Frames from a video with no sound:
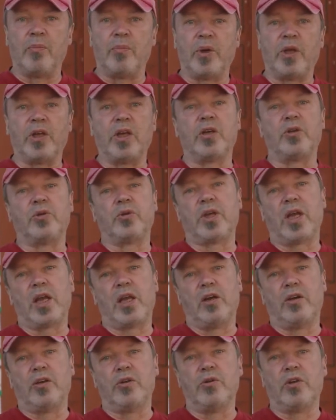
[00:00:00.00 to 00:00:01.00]
bringing
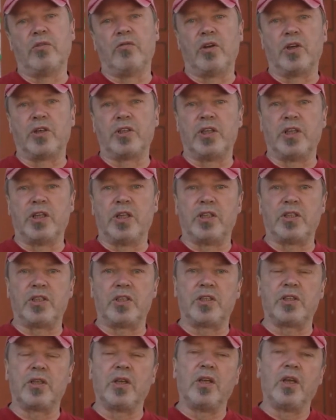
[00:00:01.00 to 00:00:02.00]
together
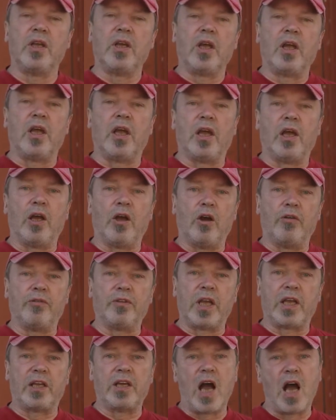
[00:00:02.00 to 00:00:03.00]
universities
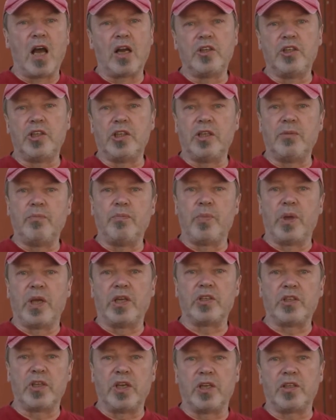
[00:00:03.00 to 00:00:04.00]
of technology,
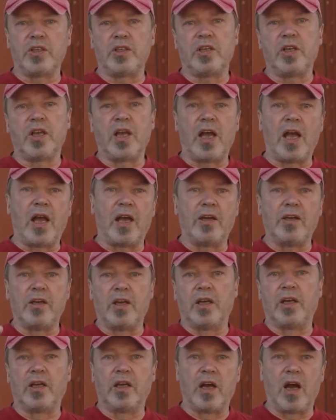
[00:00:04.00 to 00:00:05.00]
business,
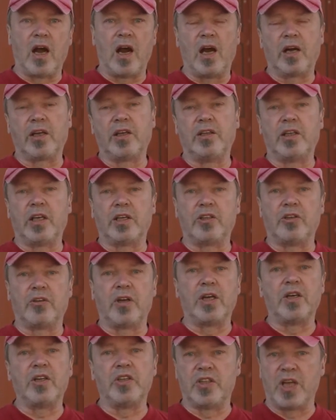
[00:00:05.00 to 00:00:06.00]
and
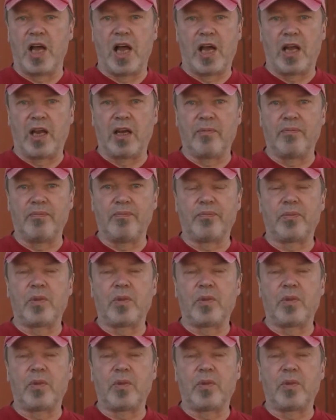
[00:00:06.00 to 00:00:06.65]
architecture and design.